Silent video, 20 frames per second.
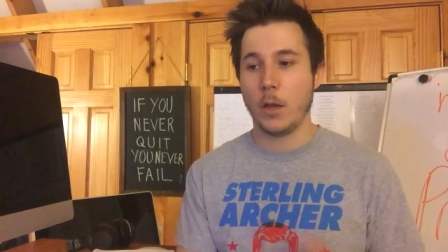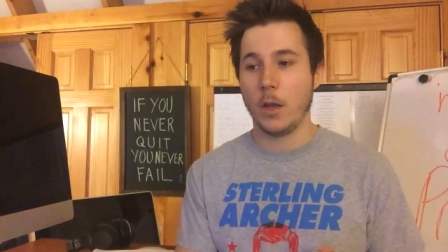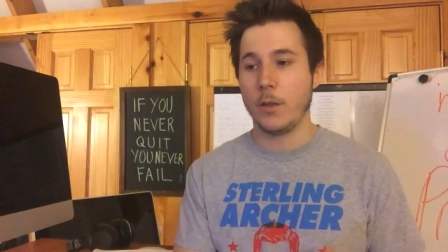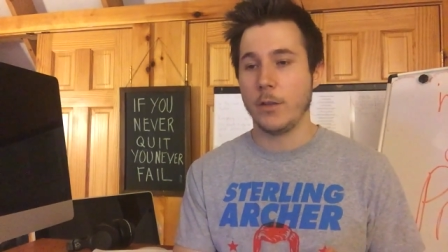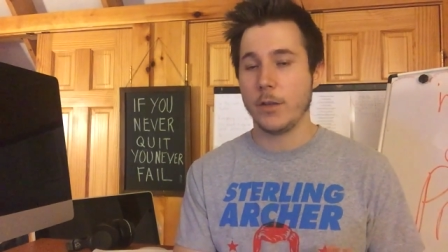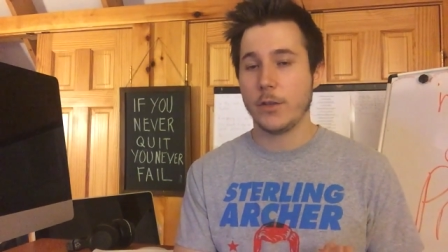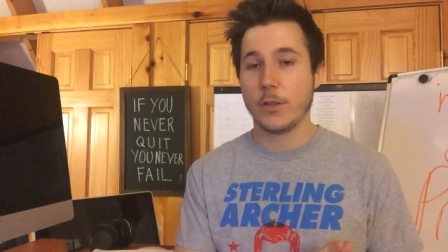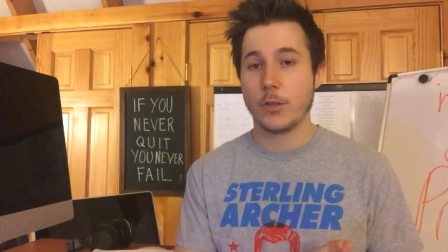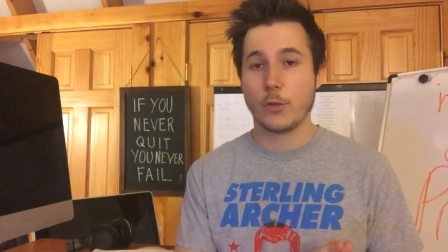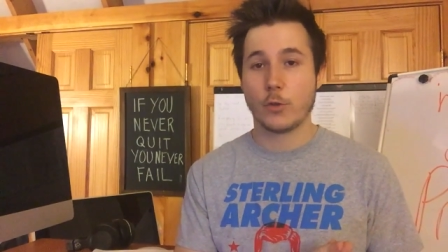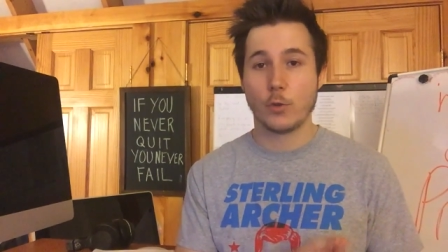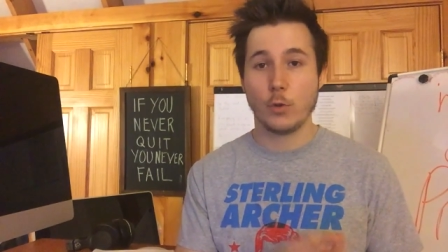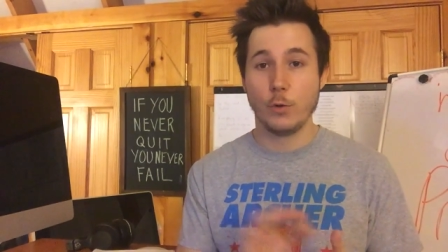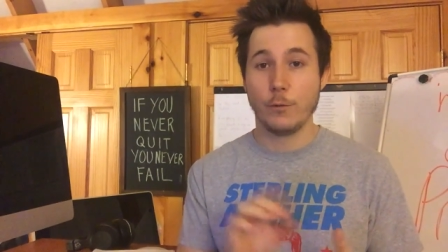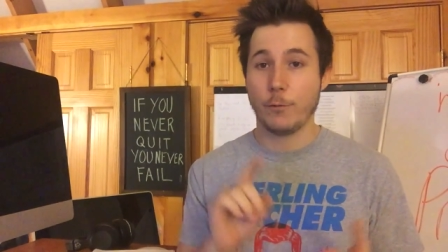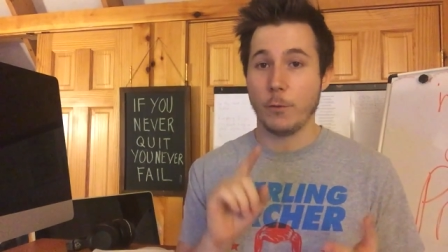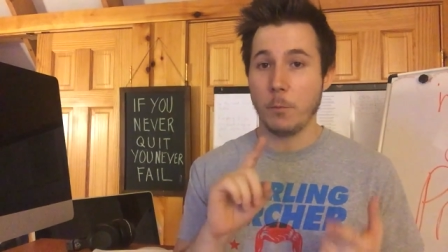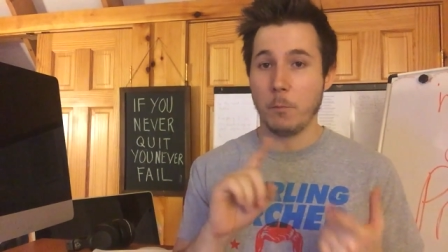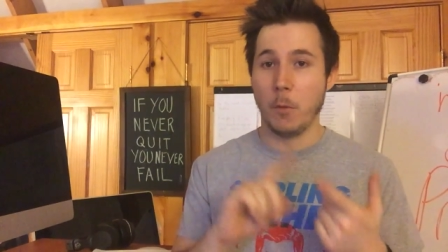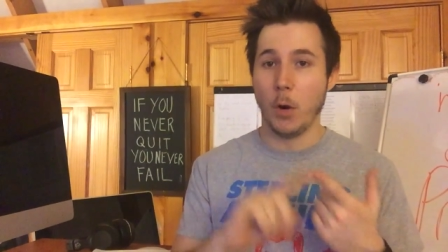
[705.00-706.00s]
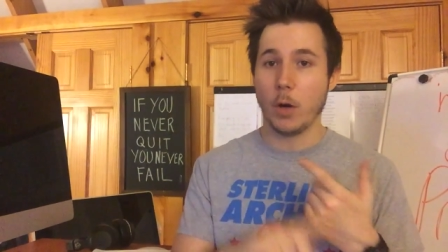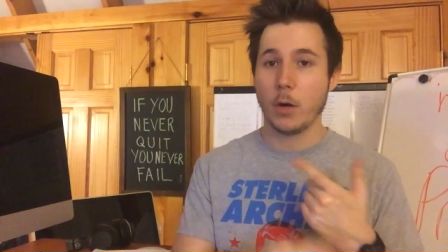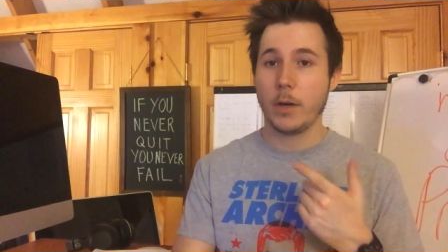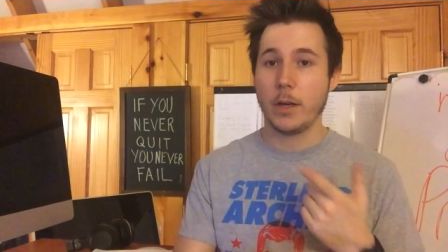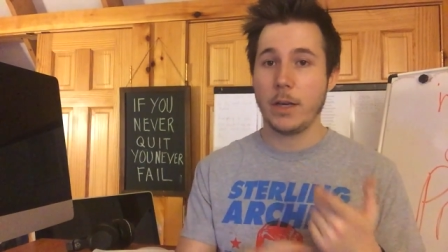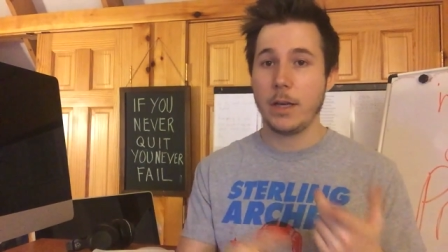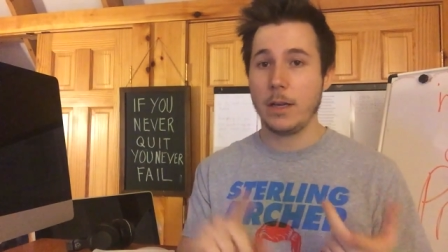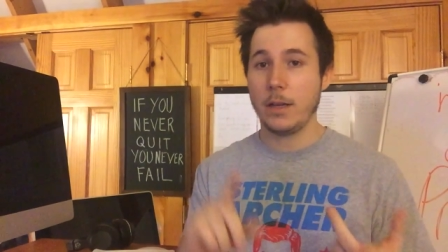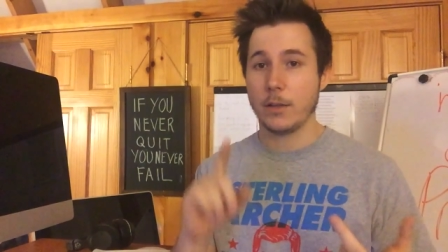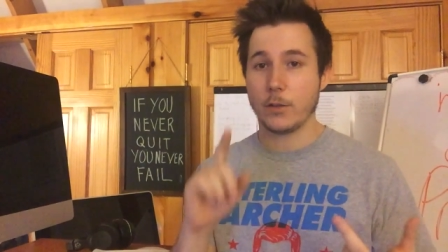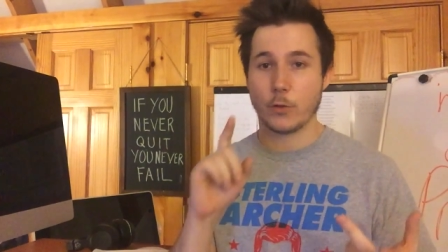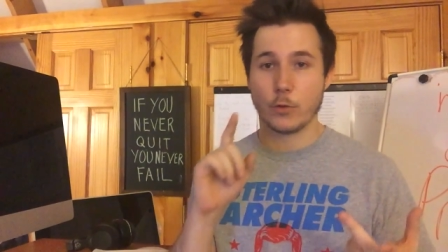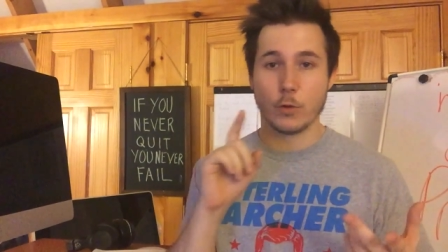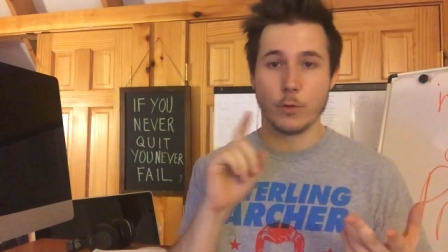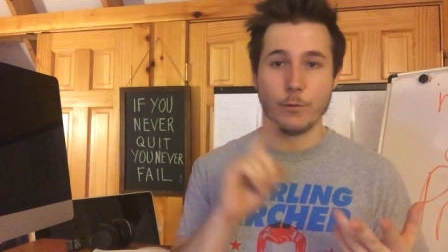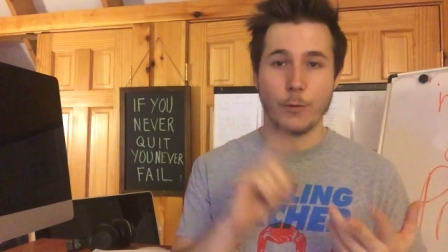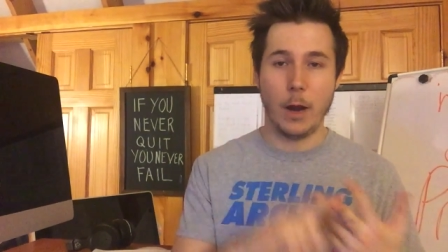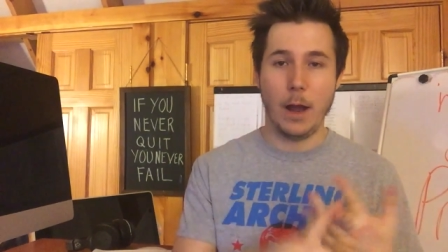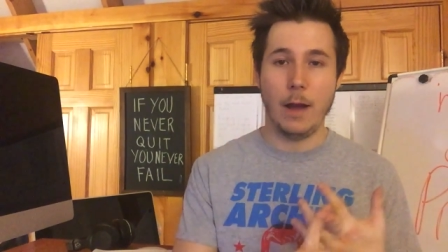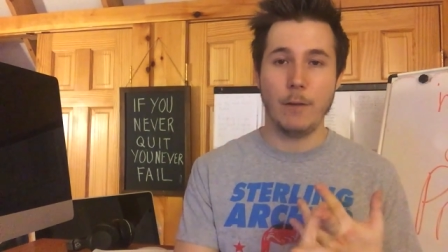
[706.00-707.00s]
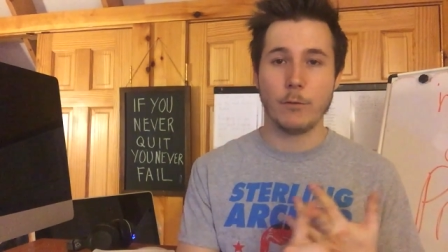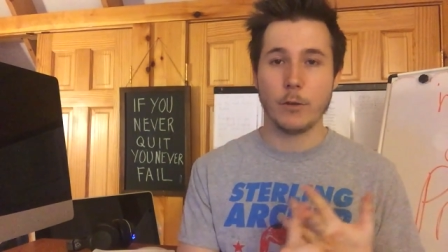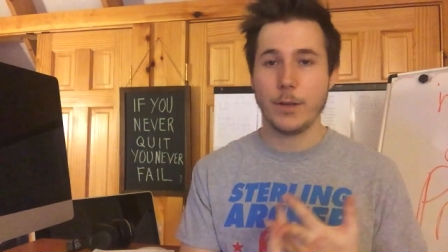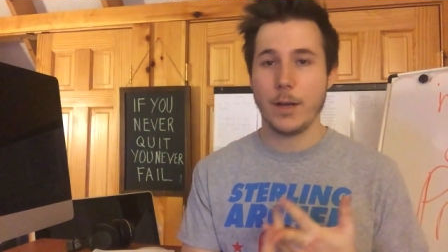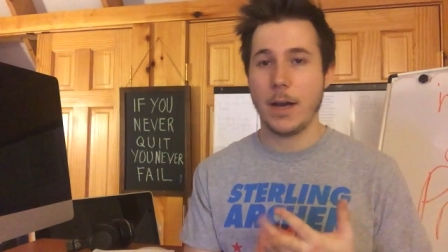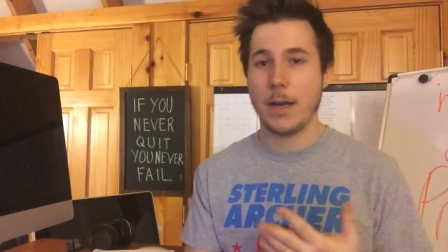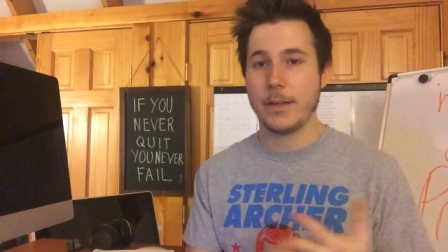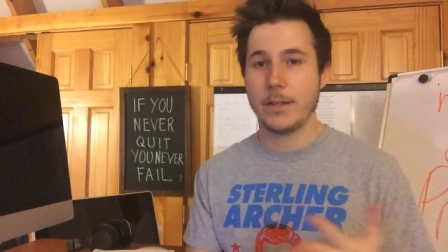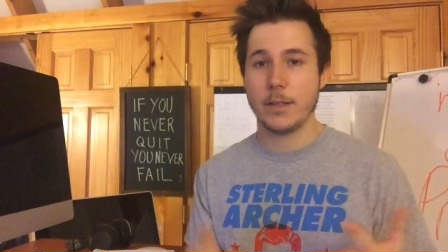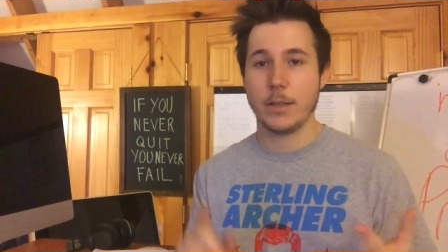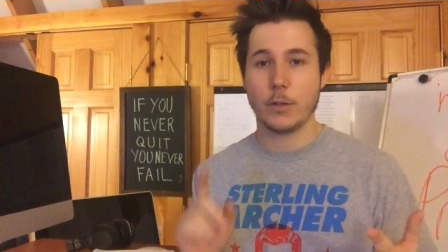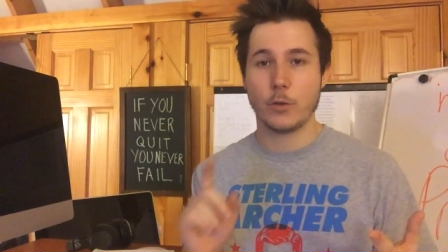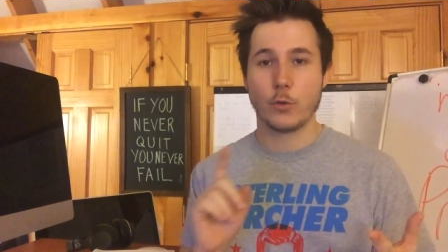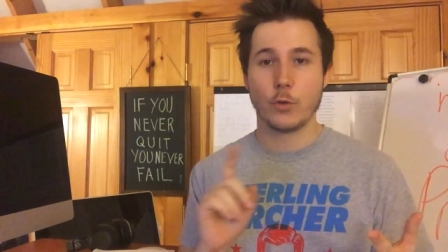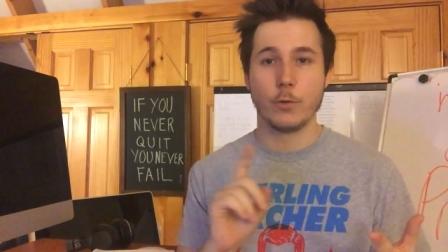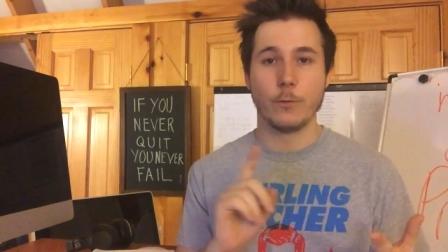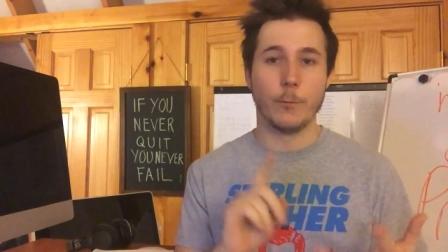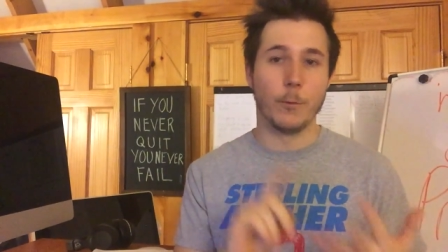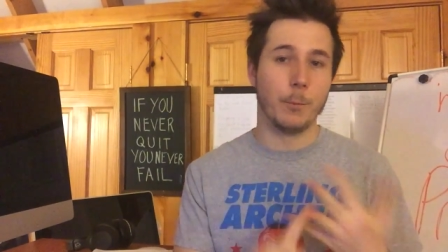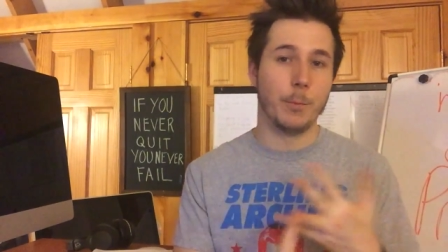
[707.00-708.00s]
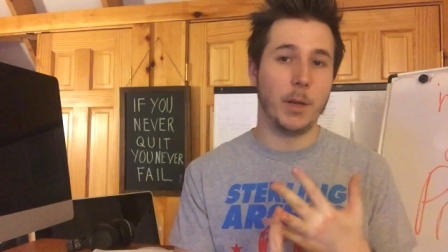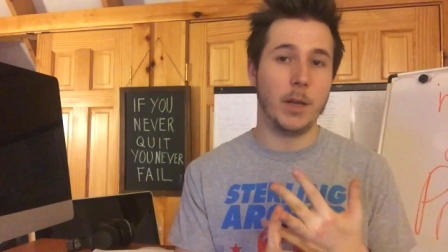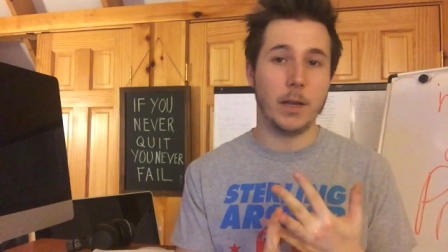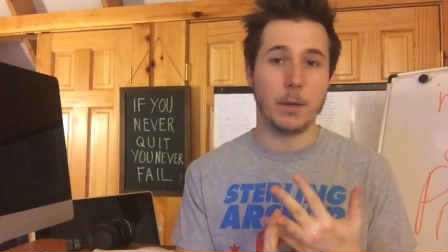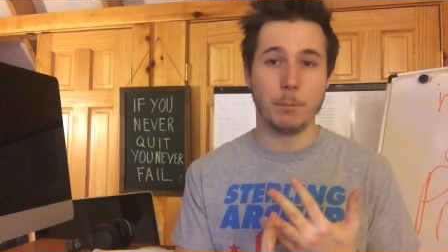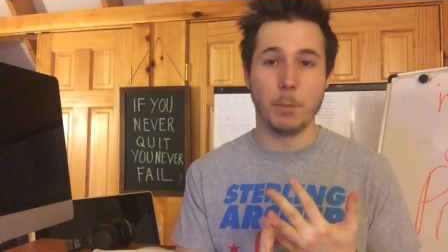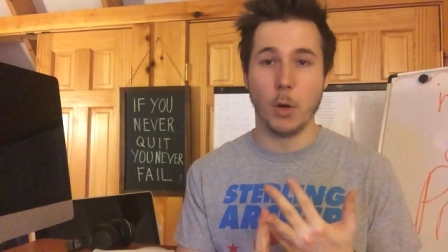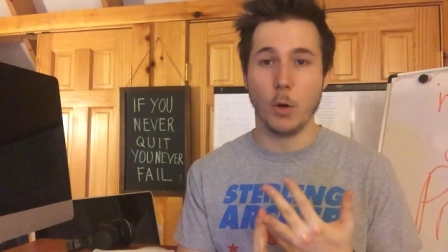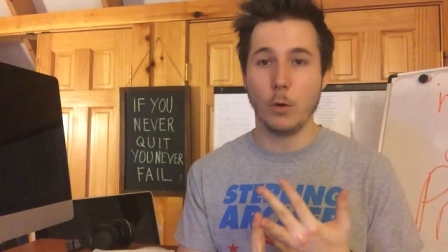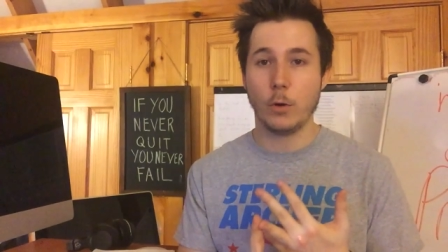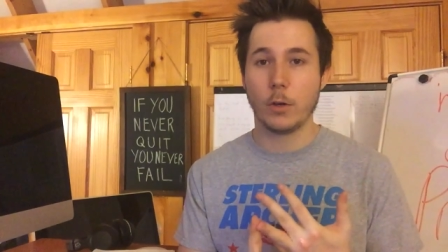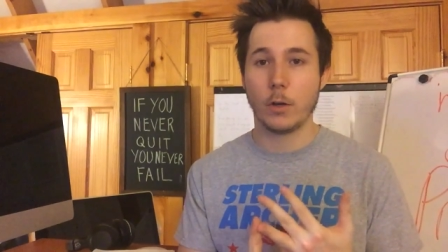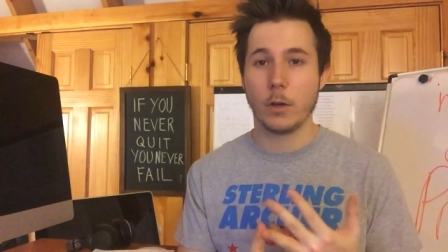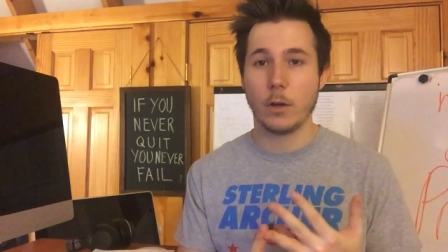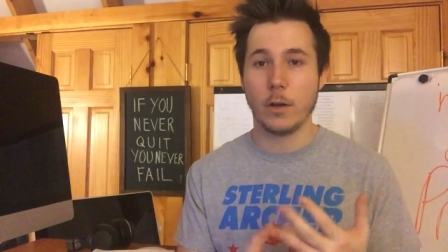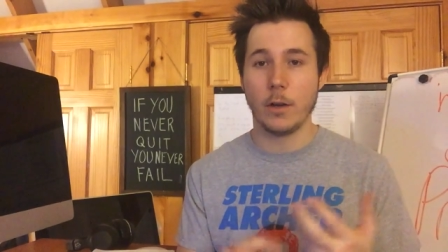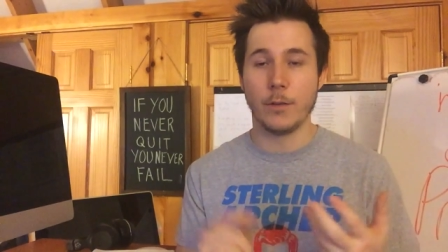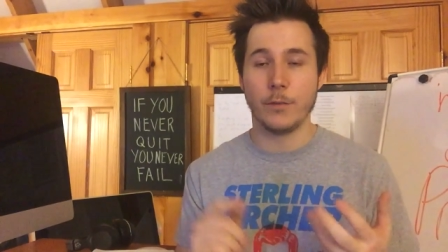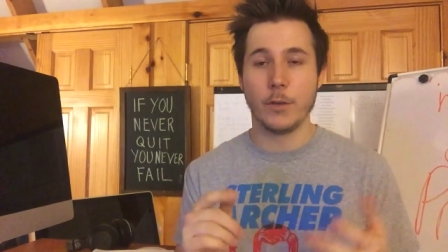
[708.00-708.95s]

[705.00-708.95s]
And this is true for marketing, it's true for advertising, it's true for playing poker.